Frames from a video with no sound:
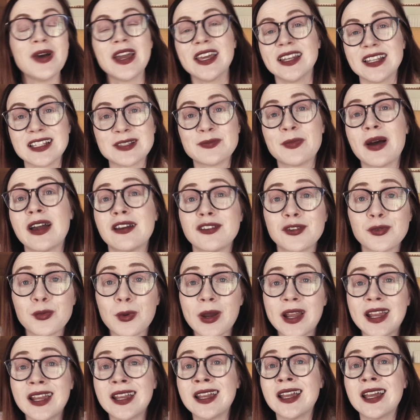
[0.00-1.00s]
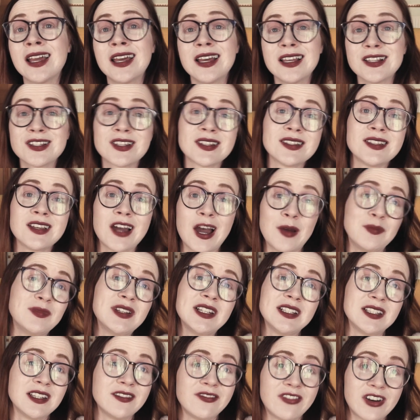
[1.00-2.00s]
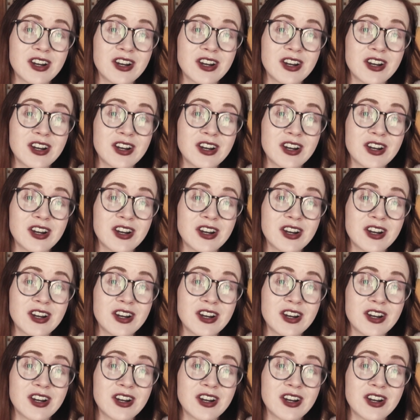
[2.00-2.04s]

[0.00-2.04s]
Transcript: It is, by the way, just the updated